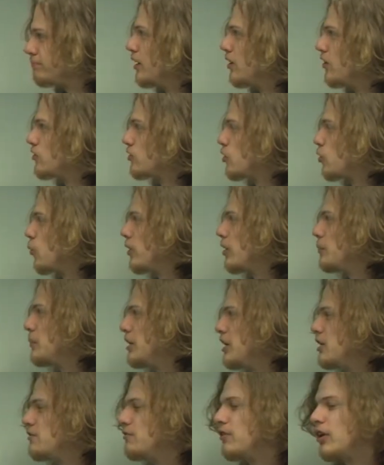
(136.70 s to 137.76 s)
So when a
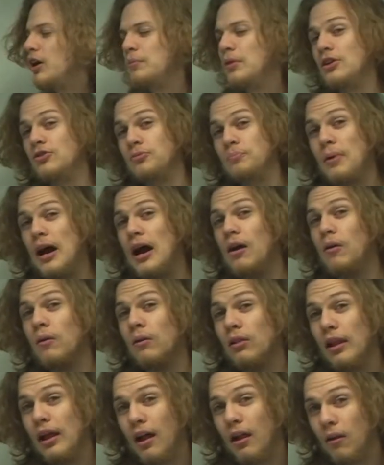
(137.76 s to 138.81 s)
medium vibrates
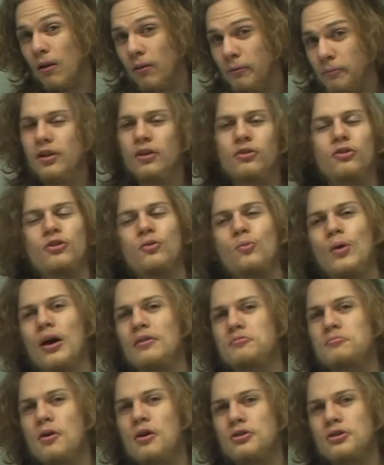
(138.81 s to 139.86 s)
parallel to the
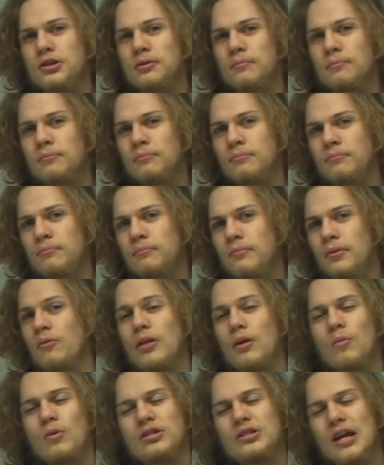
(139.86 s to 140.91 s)
wave's motion, then
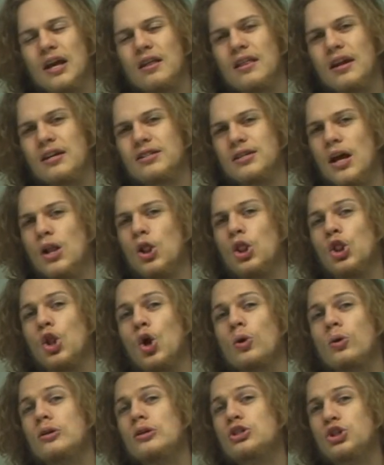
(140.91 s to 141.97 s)
we say that it's a
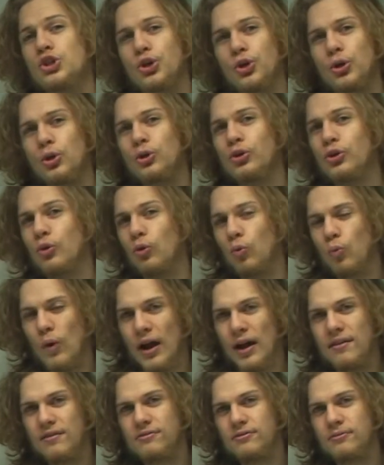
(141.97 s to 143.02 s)
longitudinal
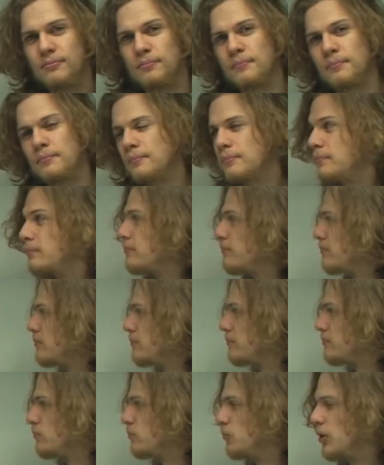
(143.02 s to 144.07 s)
wave,
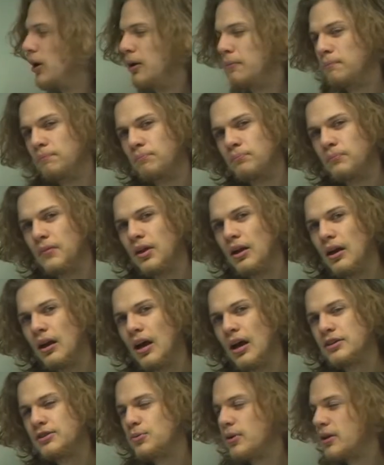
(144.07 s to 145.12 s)
right?
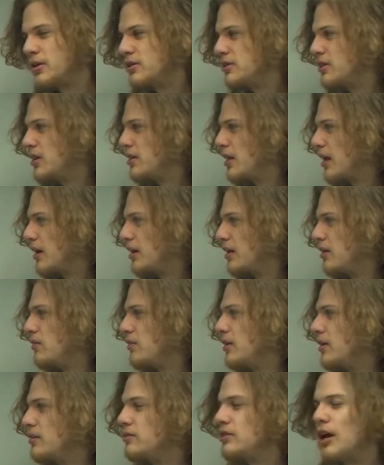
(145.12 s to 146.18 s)
And so we can see that in the
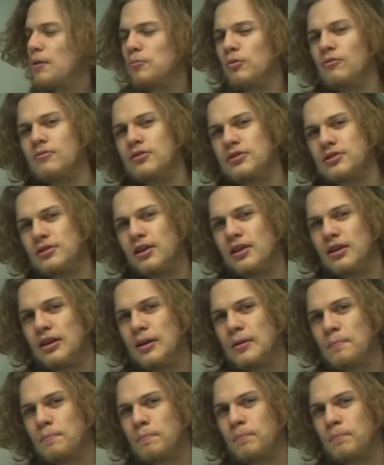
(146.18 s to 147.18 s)
example of the slinky.